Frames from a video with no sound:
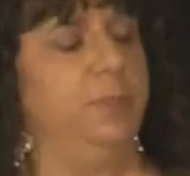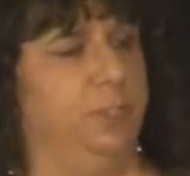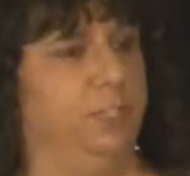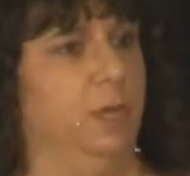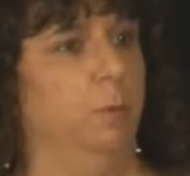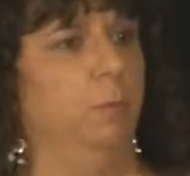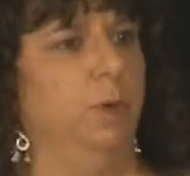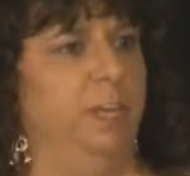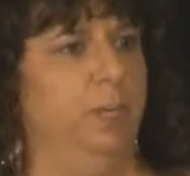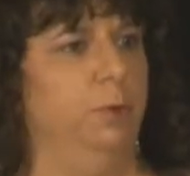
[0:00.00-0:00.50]

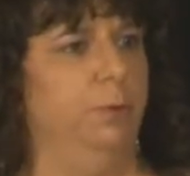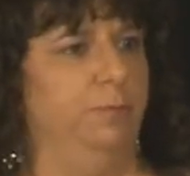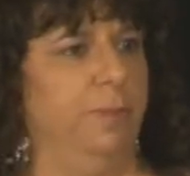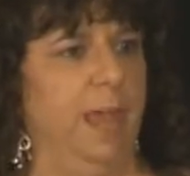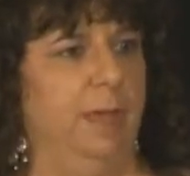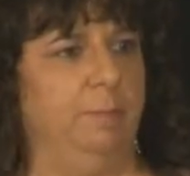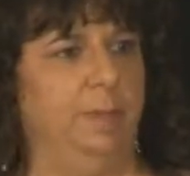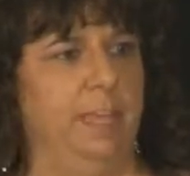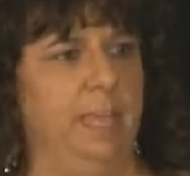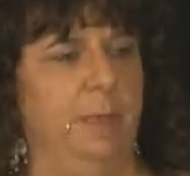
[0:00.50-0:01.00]
someone in your
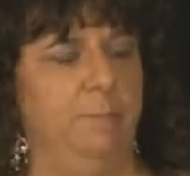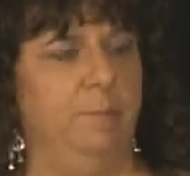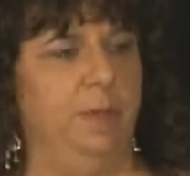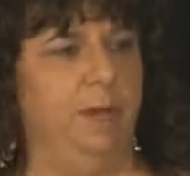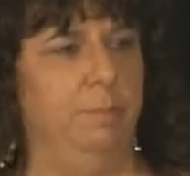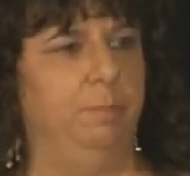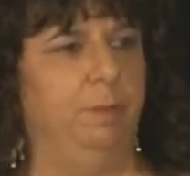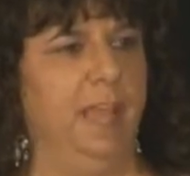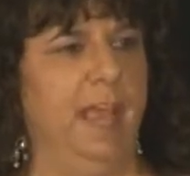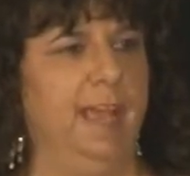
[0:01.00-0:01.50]
family had
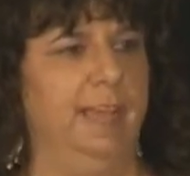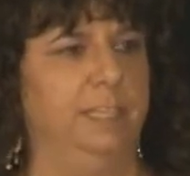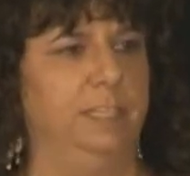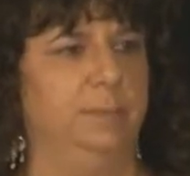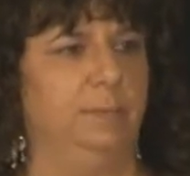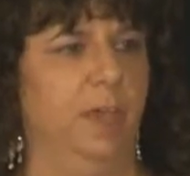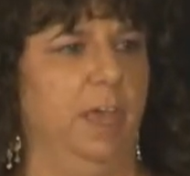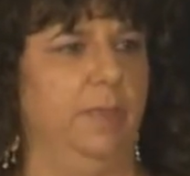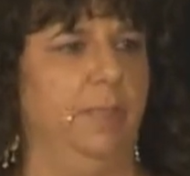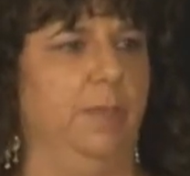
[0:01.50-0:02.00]
been a
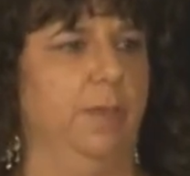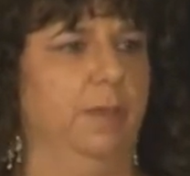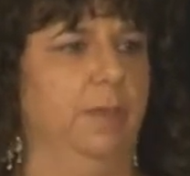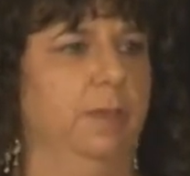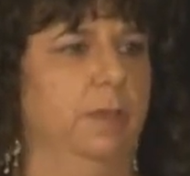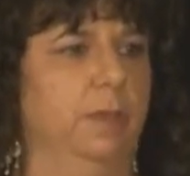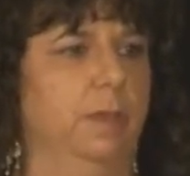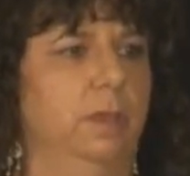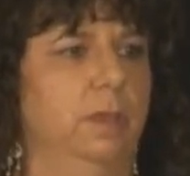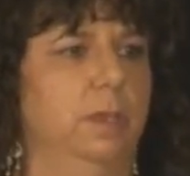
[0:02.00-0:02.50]
blacksmith.
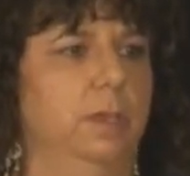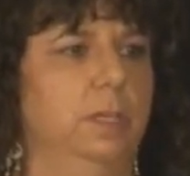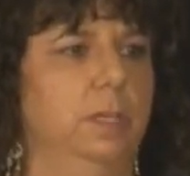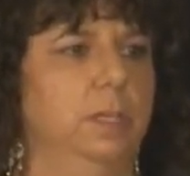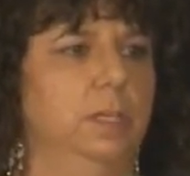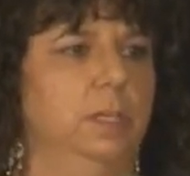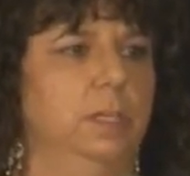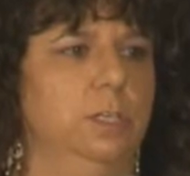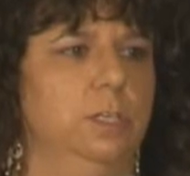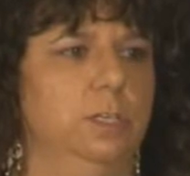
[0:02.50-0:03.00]

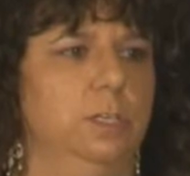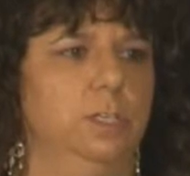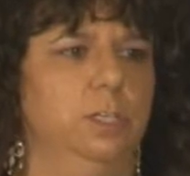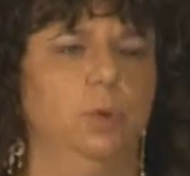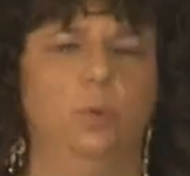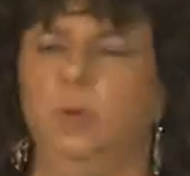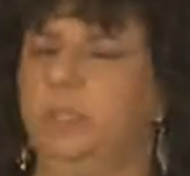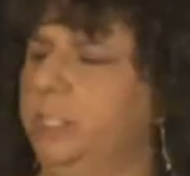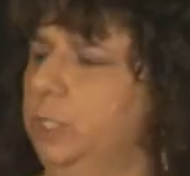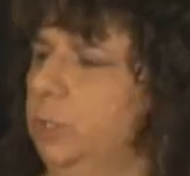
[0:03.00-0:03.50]
So what